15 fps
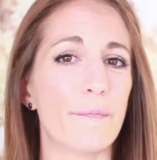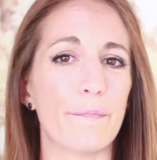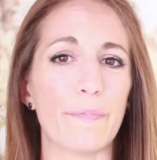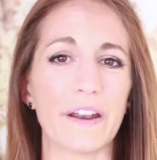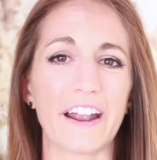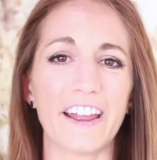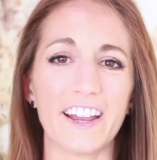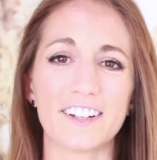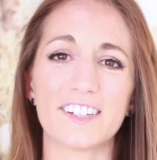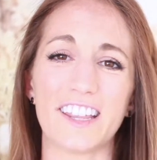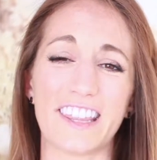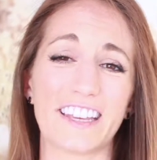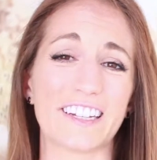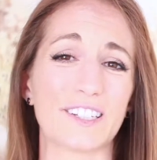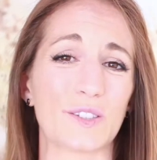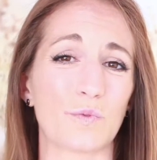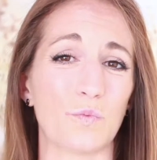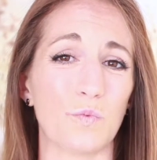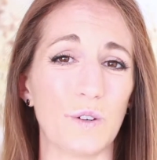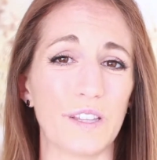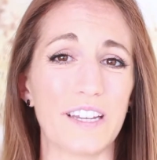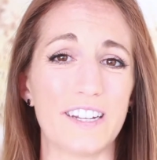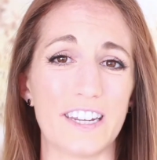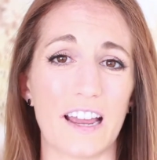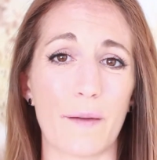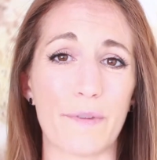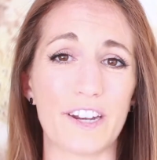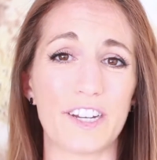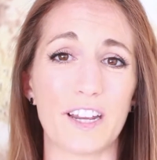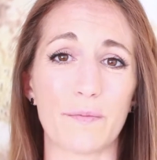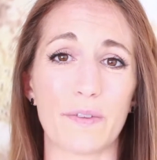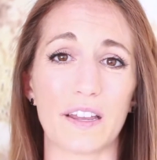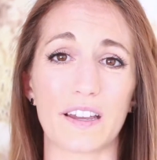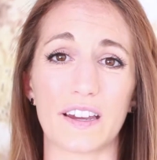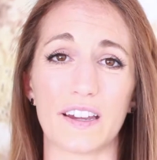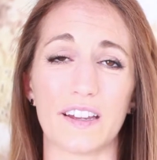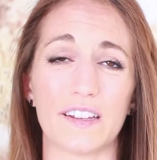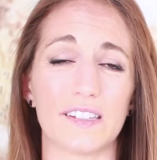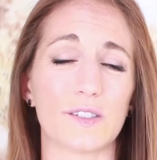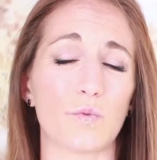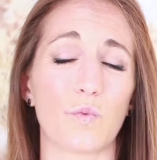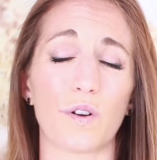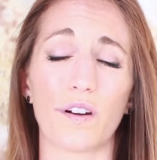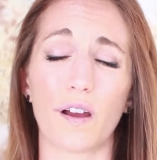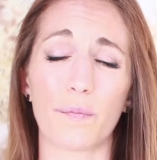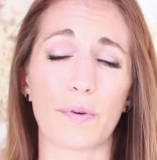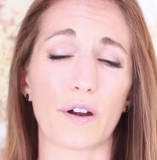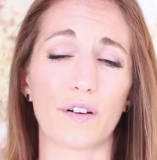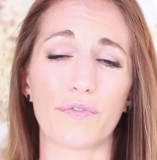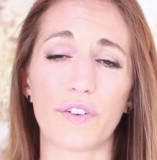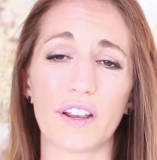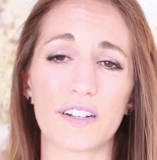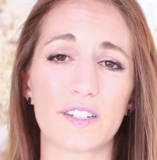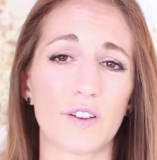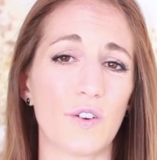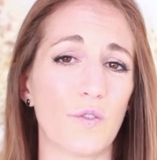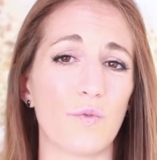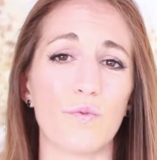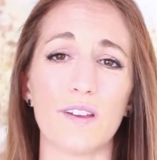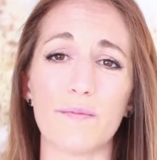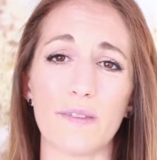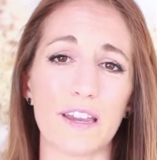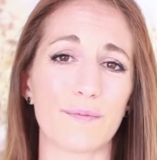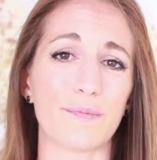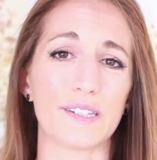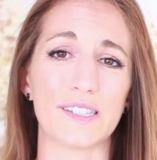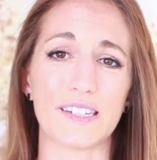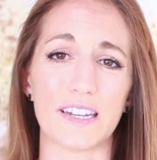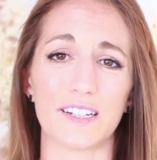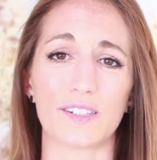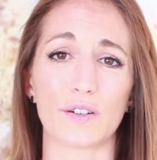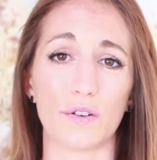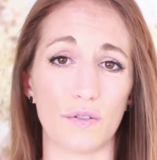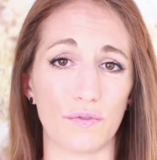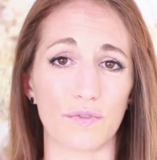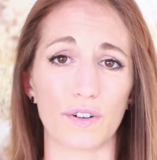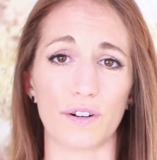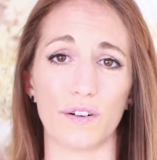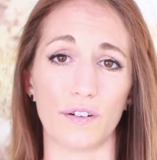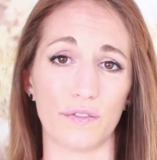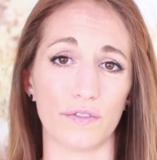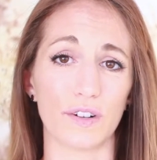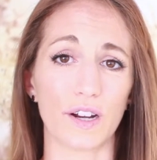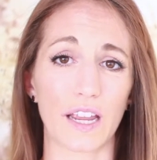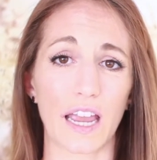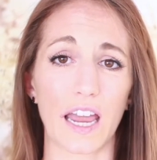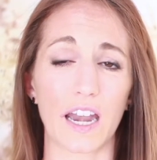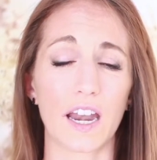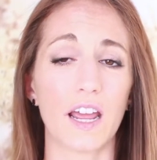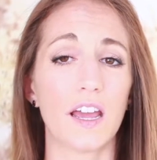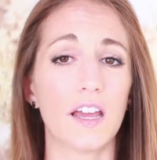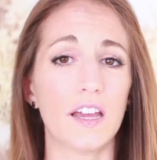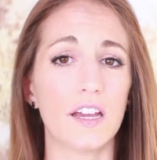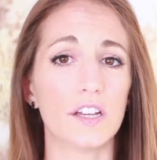But I actually think that's really damaging because we're not perfect. We make mistakes over and over again.